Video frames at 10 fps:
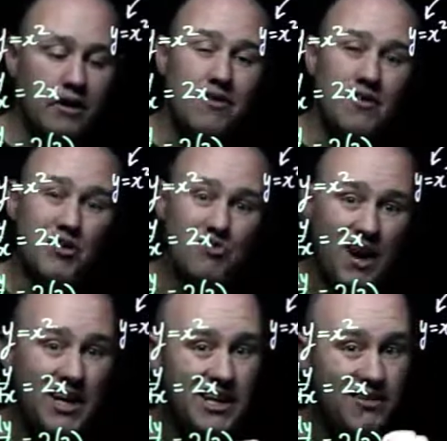The
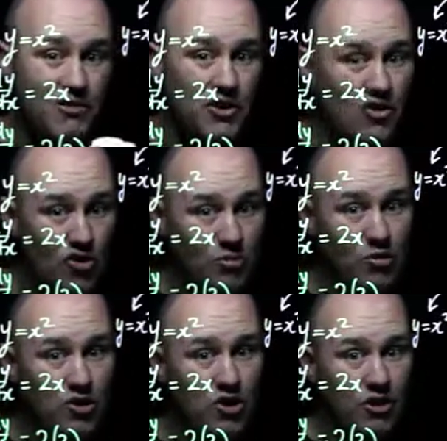gradient of the
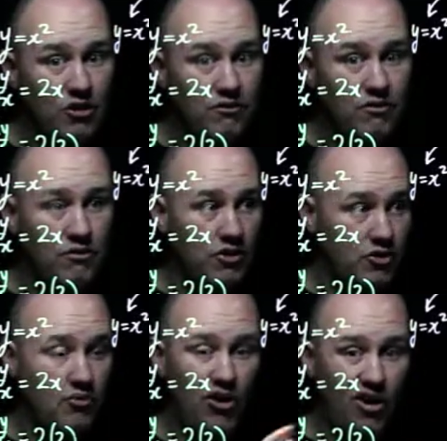normal curve, or the
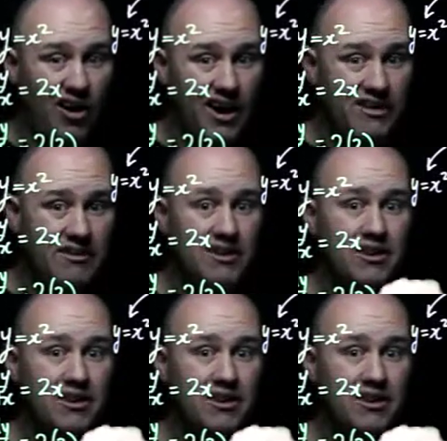normal line,